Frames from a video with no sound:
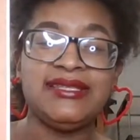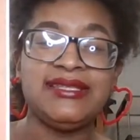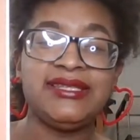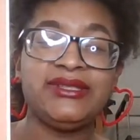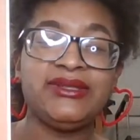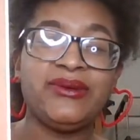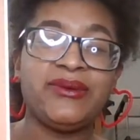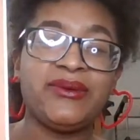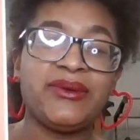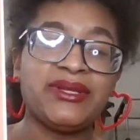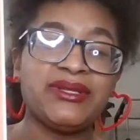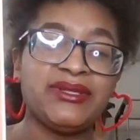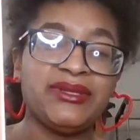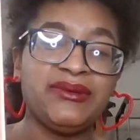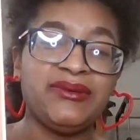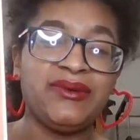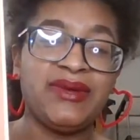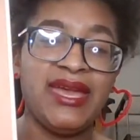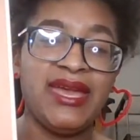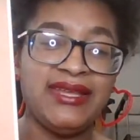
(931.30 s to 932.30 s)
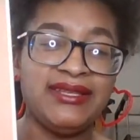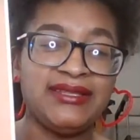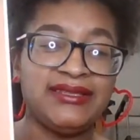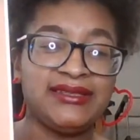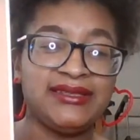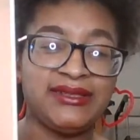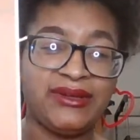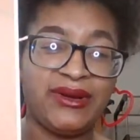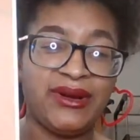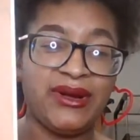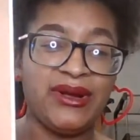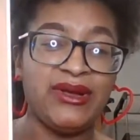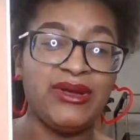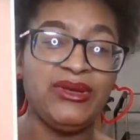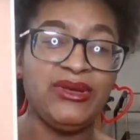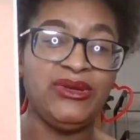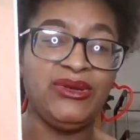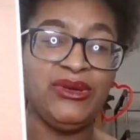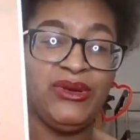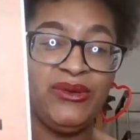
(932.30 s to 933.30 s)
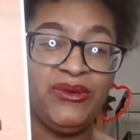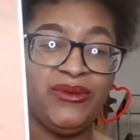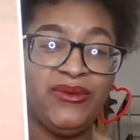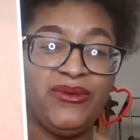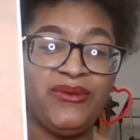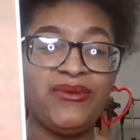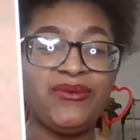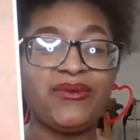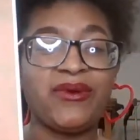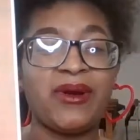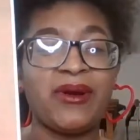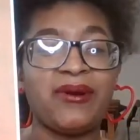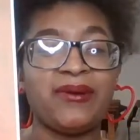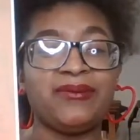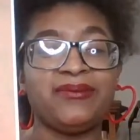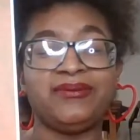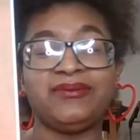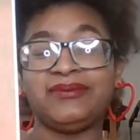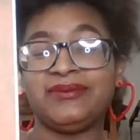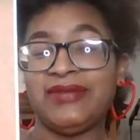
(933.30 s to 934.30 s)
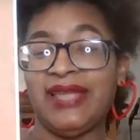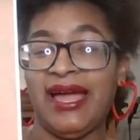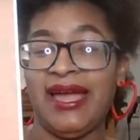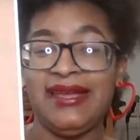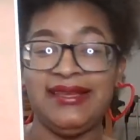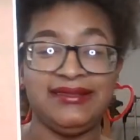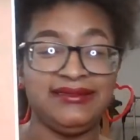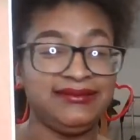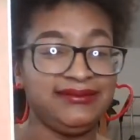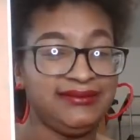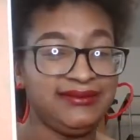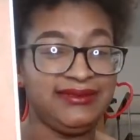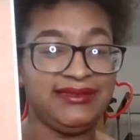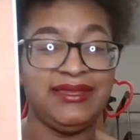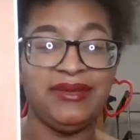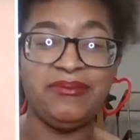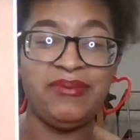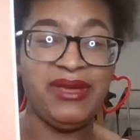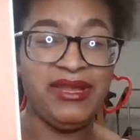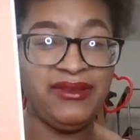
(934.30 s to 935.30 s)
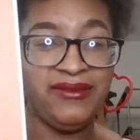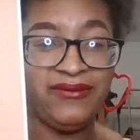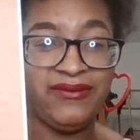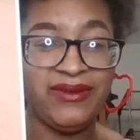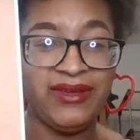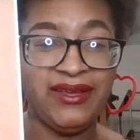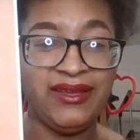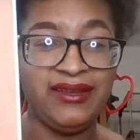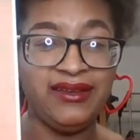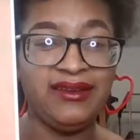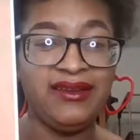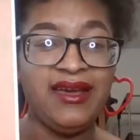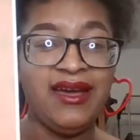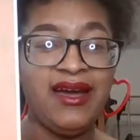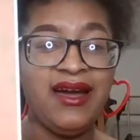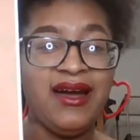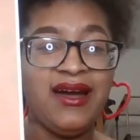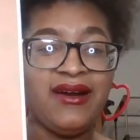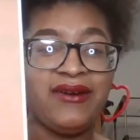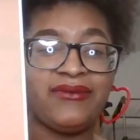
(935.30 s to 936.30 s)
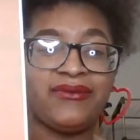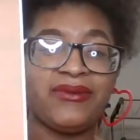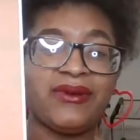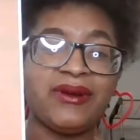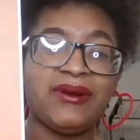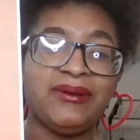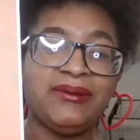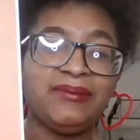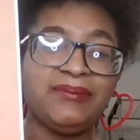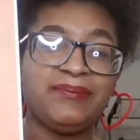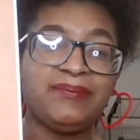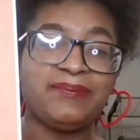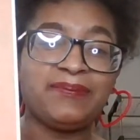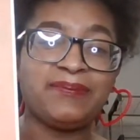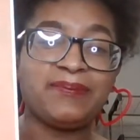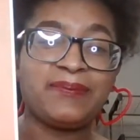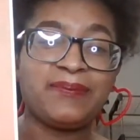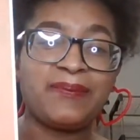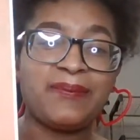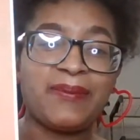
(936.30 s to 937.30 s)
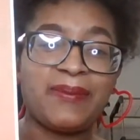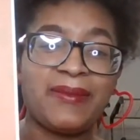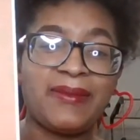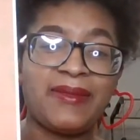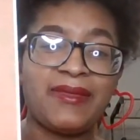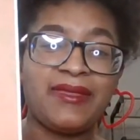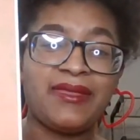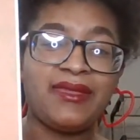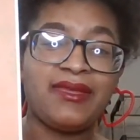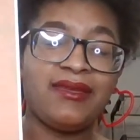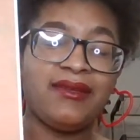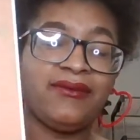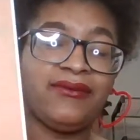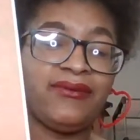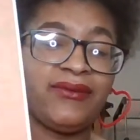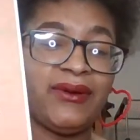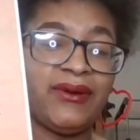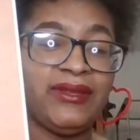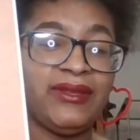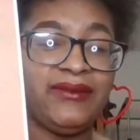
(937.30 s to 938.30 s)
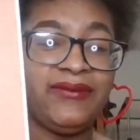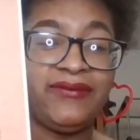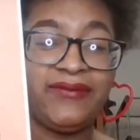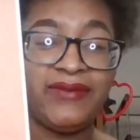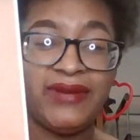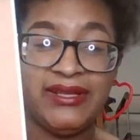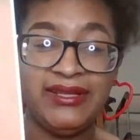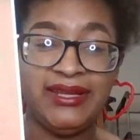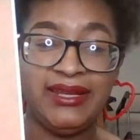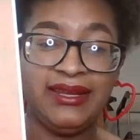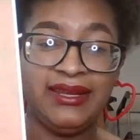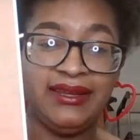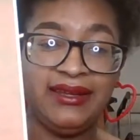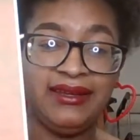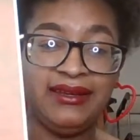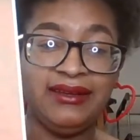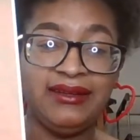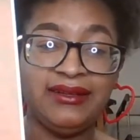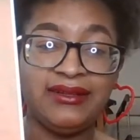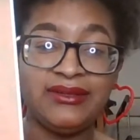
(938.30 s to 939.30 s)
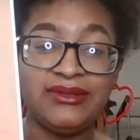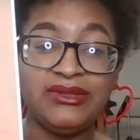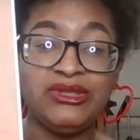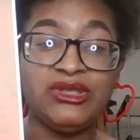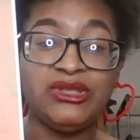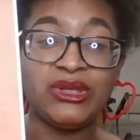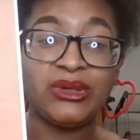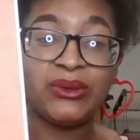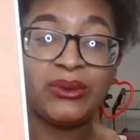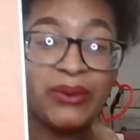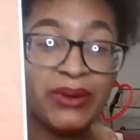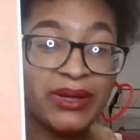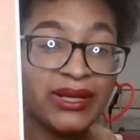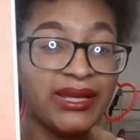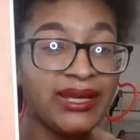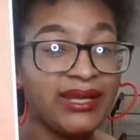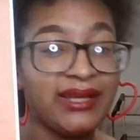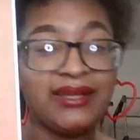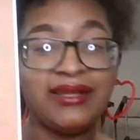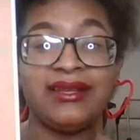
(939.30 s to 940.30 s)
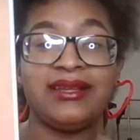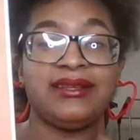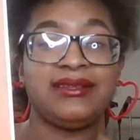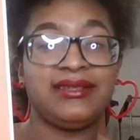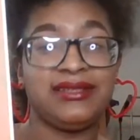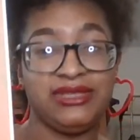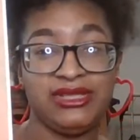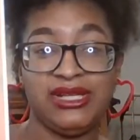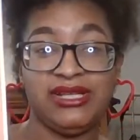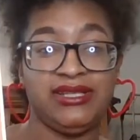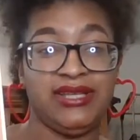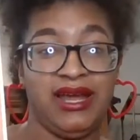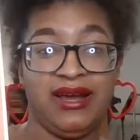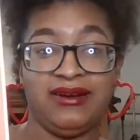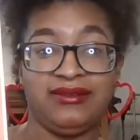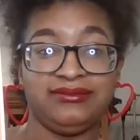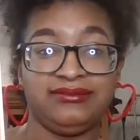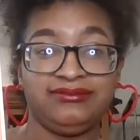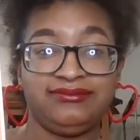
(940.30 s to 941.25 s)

going to kickstart you for like the benefit from for the funding during the shutdown.